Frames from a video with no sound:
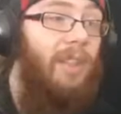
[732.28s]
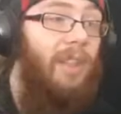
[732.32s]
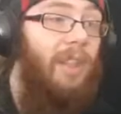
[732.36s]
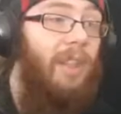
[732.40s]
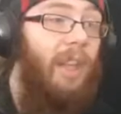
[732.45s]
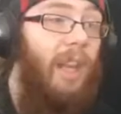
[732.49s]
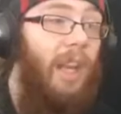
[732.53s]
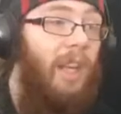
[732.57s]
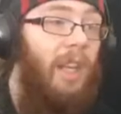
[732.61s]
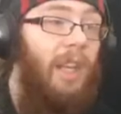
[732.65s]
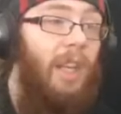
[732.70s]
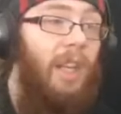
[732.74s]

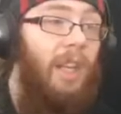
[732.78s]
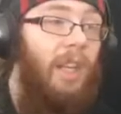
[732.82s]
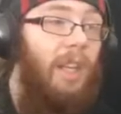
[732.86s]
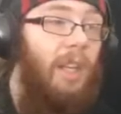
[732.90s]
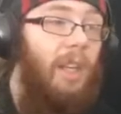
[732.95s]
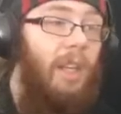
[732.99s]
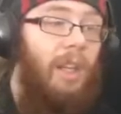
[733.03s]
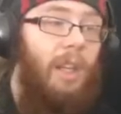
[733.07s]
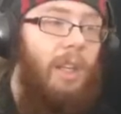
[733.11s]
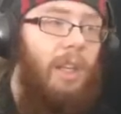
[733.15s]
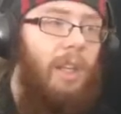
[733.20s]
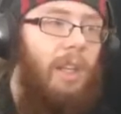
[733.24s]
any
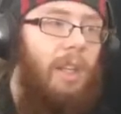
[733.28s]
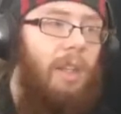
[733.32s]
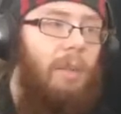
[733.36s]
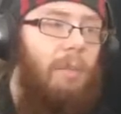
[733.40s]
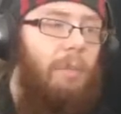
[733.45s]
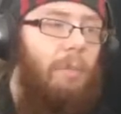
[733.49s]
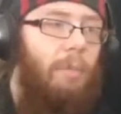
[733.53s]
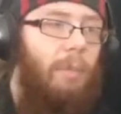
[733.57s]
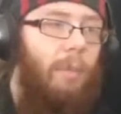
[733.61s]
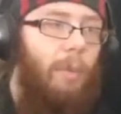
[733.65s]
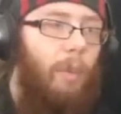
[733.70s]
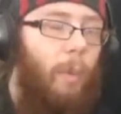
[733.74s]

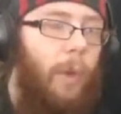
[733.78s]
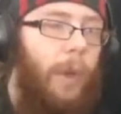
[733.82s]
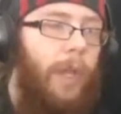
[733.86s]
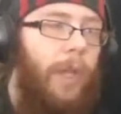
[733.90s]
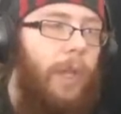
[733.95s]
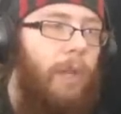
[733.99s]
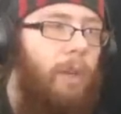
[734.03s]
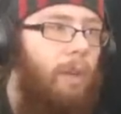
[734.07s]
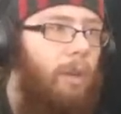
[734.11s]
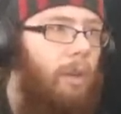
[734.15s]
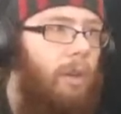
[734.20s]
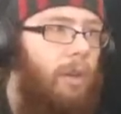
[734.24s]

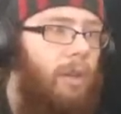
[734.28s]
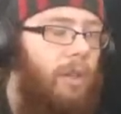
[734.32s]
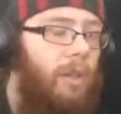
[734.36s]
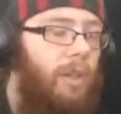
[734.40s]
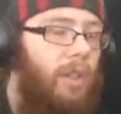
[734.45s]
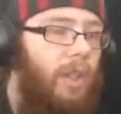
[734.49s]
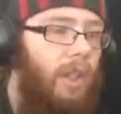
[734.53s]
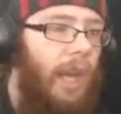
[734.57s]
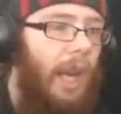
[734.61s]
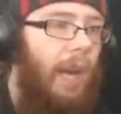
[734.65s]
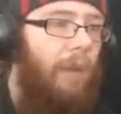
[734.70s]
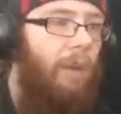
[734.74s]
weird
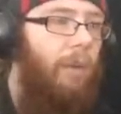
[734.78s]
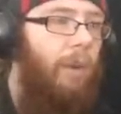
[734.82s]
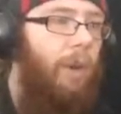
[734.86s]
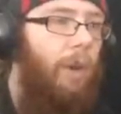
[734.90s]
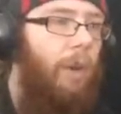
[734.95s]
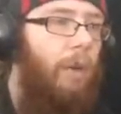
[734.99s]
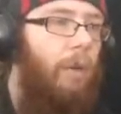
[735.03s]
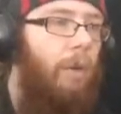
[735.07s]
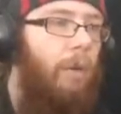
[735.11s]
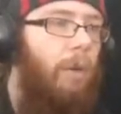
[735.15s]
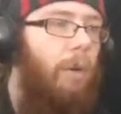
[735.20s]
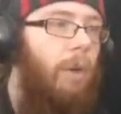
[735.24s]

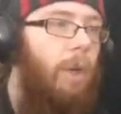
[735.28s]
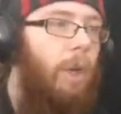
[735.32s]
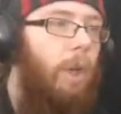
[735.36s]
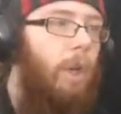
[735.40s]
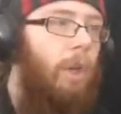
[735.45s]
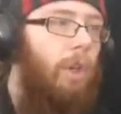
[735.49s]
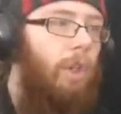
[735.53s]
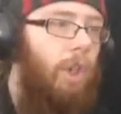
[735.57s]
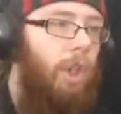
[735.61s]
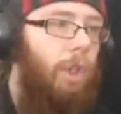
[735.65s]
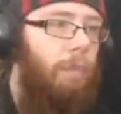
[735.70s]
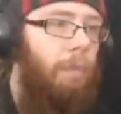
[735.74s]
scenario
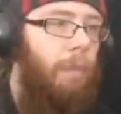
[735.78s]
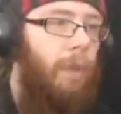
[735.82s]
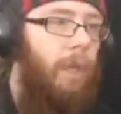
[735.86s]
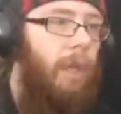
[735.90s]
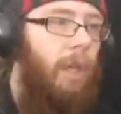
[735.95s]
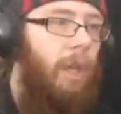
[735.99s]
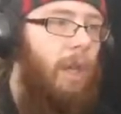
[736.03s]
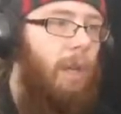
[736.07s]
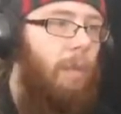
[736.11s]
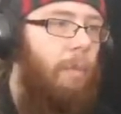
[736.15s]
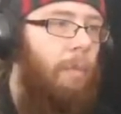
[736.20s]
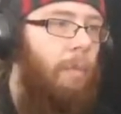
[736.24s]
should
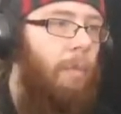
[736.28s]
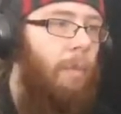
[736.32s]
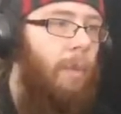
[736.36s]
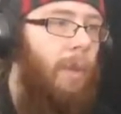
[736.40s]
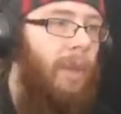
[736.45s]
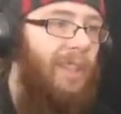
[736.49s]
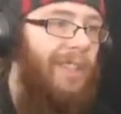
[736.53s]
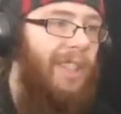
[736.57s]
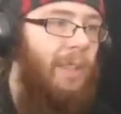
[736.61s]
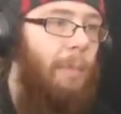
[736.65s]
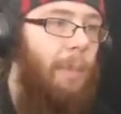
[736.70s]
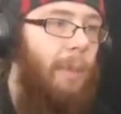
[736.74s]
become a
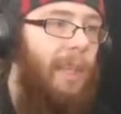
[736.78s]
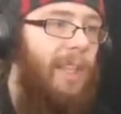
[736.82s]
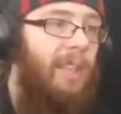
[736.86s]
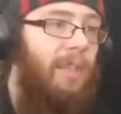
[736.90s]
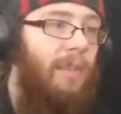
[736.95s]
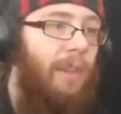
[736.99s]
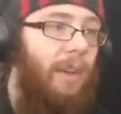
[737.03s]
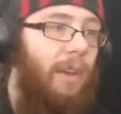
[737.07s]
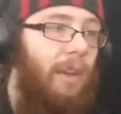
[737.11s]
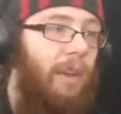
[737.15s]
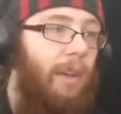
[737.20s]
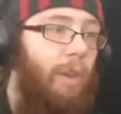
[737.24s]
spacefaring